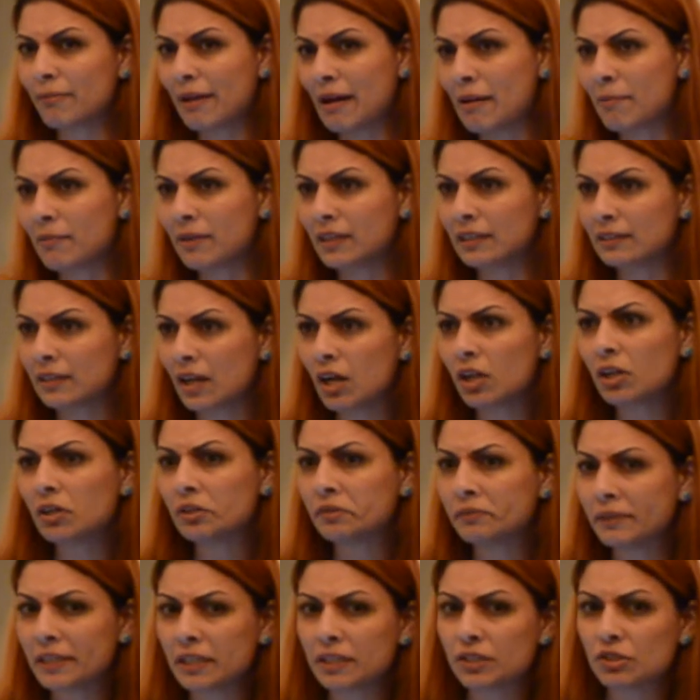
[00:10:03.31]
Muhammad,
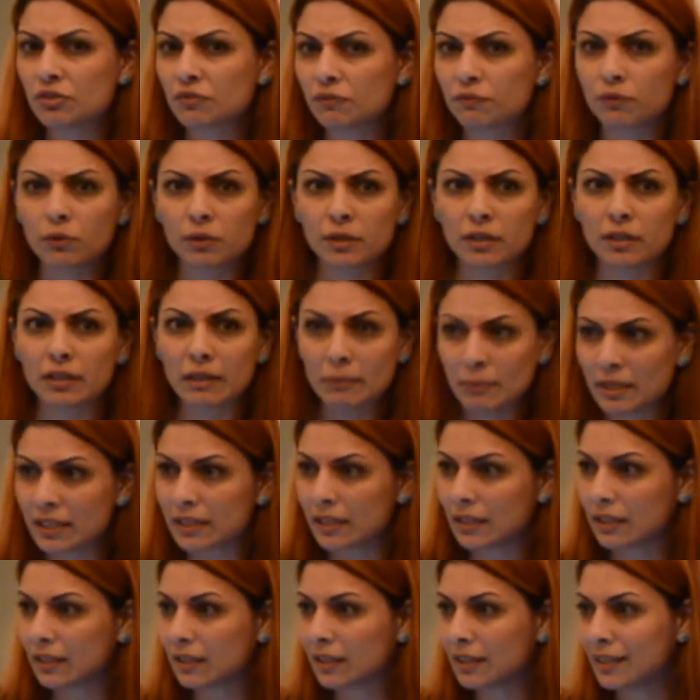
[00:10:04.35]
I'll arrange for a
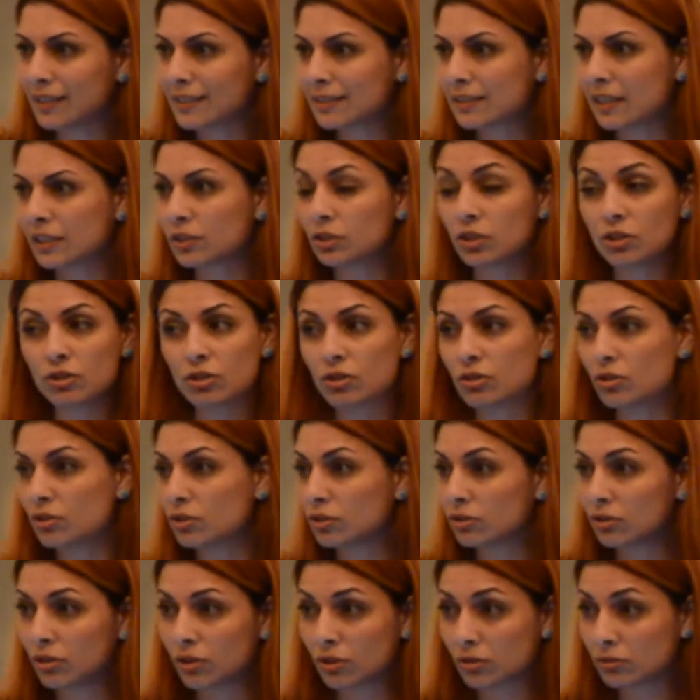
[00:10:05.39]
meeting. He's like,
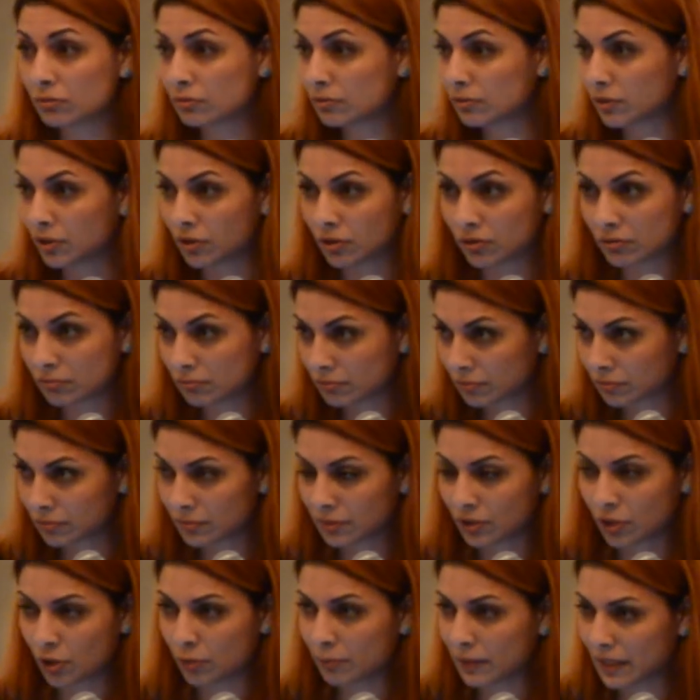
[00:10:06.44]

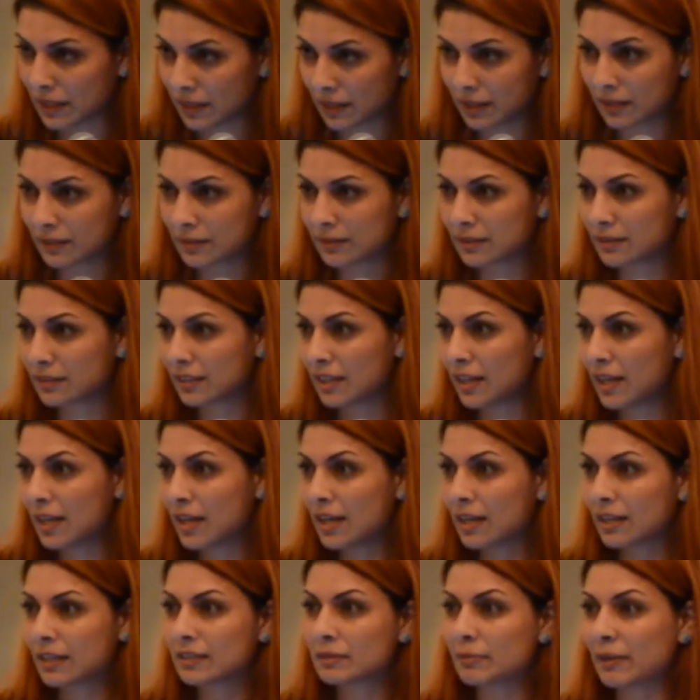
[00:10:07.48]
no meetings.
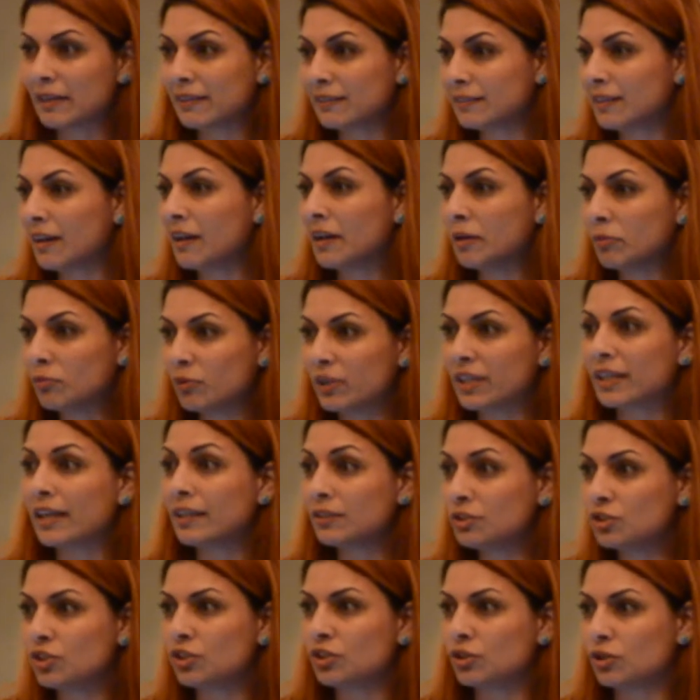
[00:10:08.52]
Because by the time we
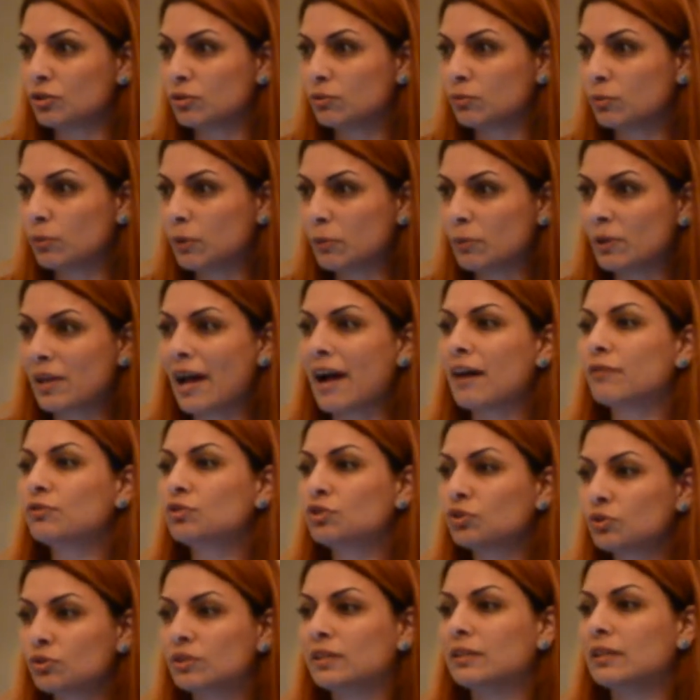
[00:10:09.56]
get to you, we will have
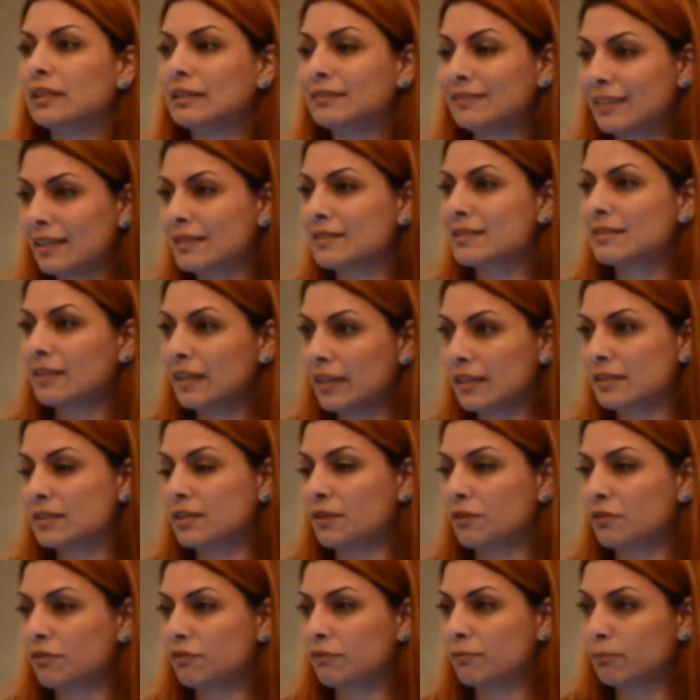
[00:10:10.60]
2 intense days
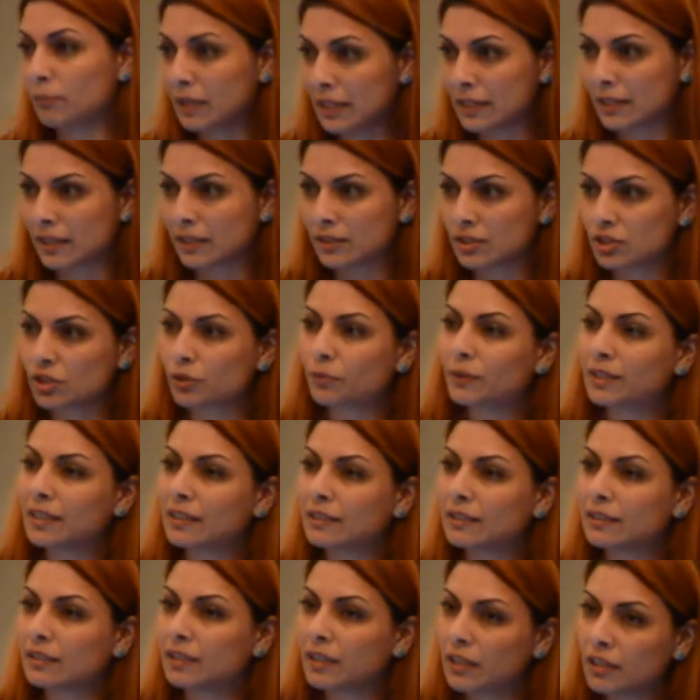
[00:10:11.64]
of meetings, so we
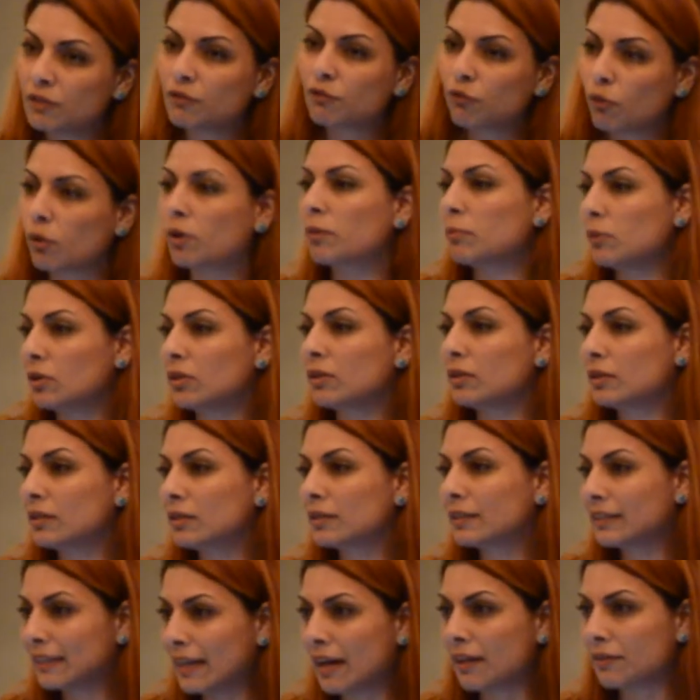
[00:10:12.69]
need an informal
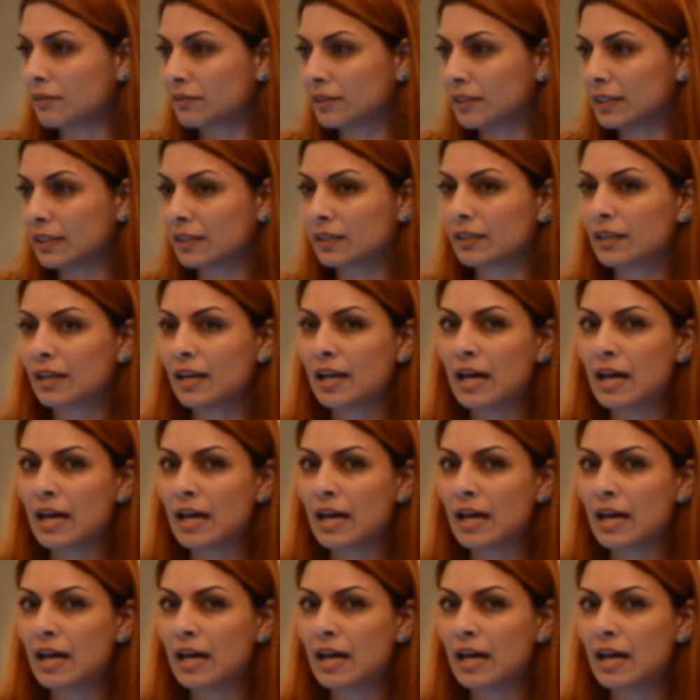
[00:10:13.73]
gathering.